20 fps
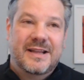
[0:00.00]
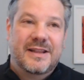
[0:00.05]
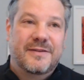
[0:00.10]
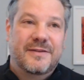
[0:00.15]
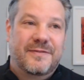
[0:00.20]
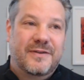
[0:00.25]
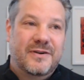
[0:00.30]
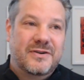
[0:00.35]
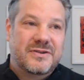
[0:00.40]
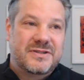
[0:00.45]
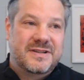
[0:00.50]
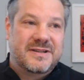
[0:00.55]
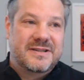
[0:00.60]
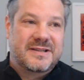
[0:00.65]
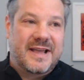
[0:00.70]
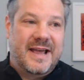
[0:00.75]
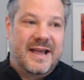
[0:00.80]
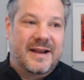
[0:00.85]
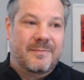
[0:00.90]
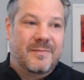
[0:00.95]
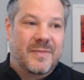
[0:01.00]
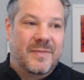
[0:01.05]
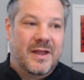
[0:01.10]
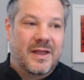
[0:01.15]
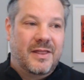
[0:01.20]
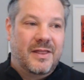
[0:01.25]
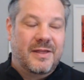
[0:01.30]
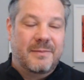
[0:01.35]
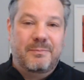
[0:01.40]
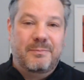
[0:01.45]
The first is that
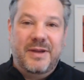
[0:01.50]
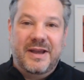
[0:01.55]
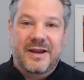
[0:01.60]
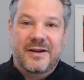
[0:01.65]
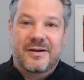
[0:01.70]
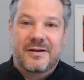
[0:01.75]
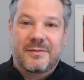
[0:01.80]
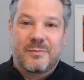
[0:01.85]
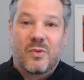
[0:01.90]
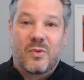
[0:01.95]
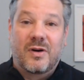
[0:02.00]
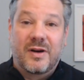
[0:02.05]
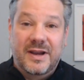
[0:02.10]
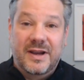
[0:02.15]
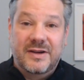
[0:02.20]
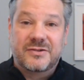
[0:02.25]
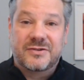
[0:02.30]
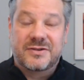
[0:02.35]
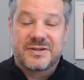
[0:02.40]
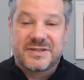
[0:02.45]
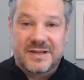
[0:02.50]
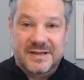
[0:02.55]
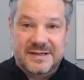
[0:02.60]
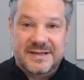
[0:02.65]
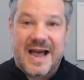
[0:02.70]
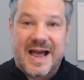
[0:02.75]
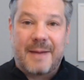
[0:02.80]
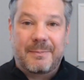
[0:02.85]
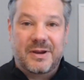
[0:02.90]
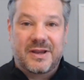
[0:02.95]
the bigger, more interesting
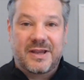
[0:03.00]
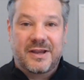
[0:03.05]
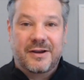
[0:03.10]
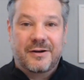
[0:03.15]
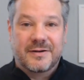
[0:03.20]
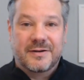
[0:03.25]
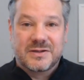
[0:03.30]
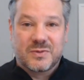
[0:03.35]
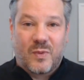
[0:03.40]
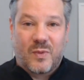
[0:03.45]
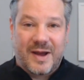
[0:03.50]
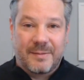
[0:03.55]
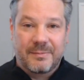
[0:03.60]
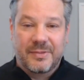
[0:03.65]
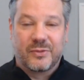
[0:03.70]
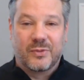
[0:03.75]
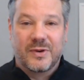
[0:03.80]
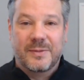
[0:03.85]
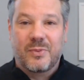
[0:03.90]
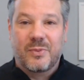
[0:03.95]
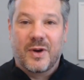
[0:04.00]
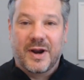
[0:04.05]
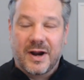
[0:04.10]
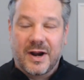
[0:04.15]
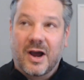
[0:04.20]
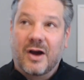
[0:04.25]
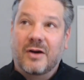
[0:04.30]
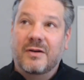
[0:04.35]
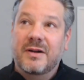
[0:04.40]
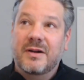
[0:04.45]
topic here is Web
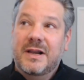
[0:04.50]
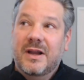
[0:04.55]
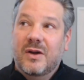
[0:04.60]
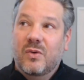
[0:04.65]
3.0,